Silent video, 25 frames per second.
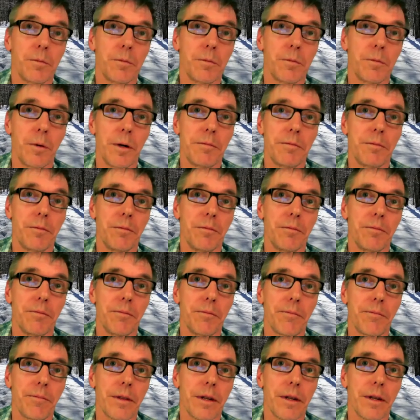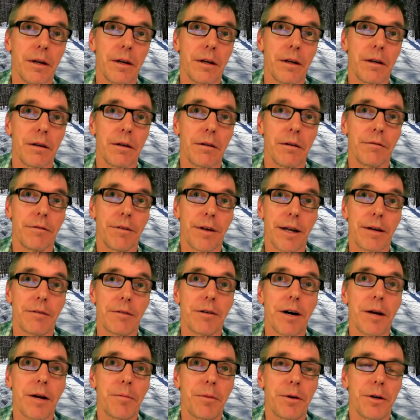we
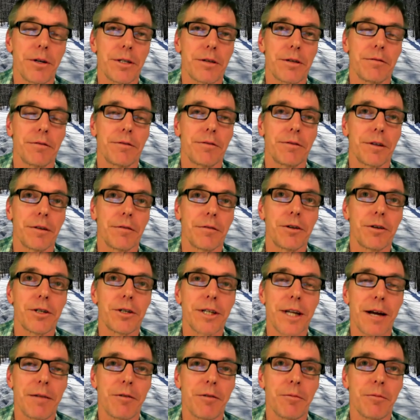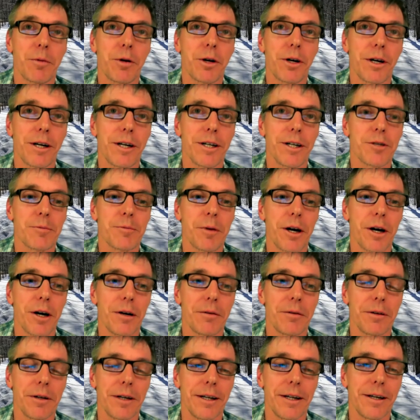Van Riper is the, the first time we put it in a
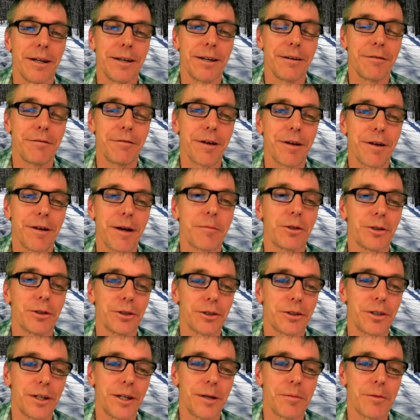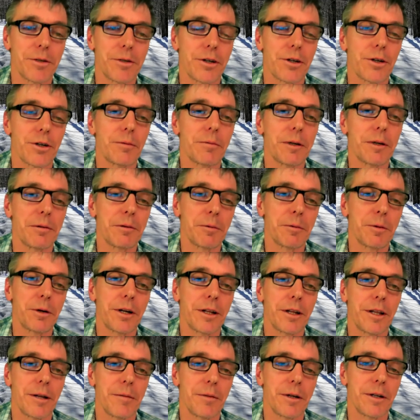spot in an ephemeral stream. So normally we're
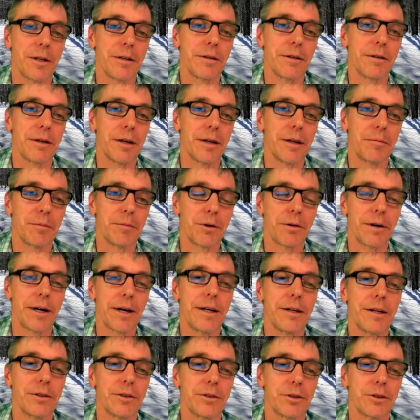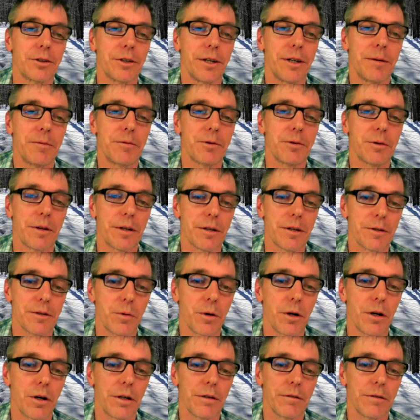putting them in, in perennial streams where
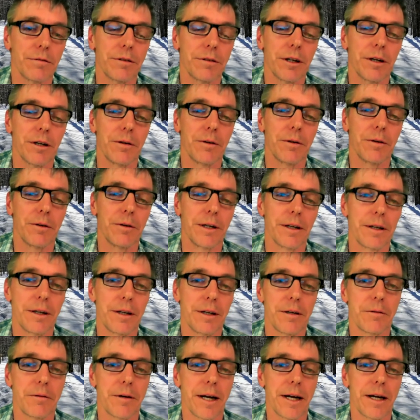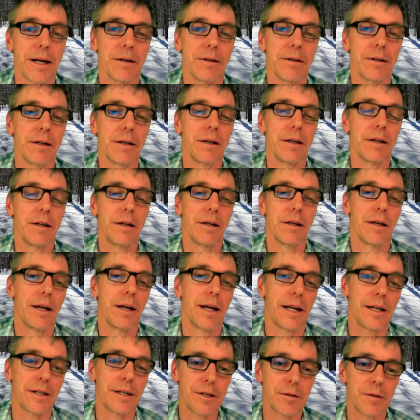there's water flowing year round.
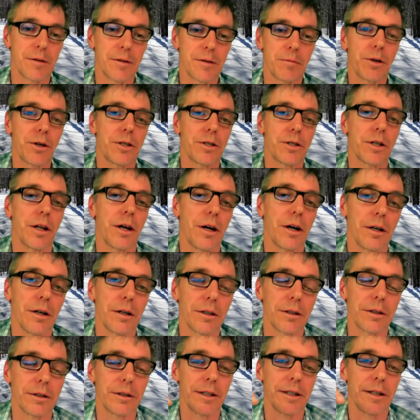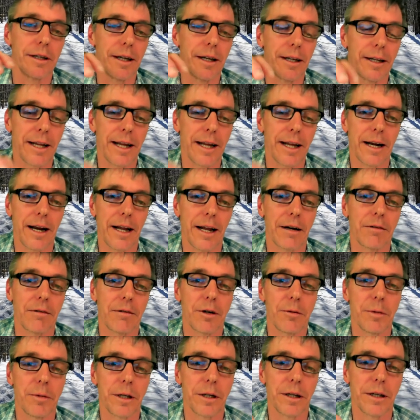And submerged logs in, in that
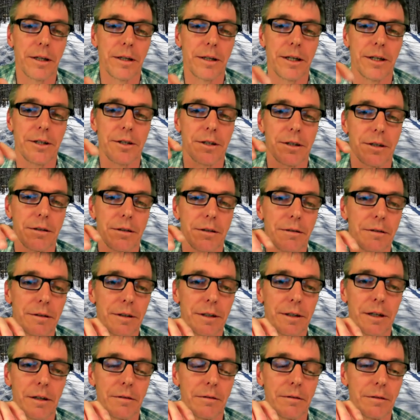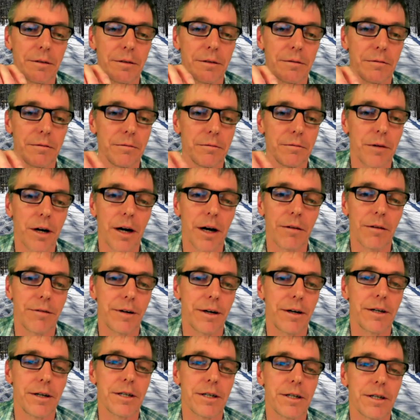anaerobic condition you know, rot
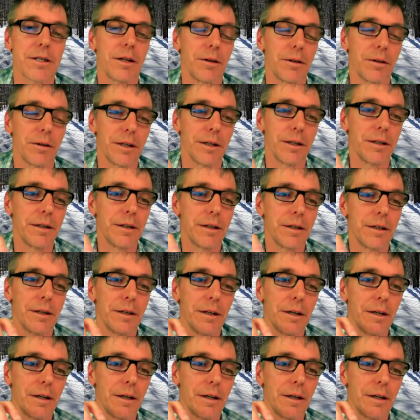very slowly.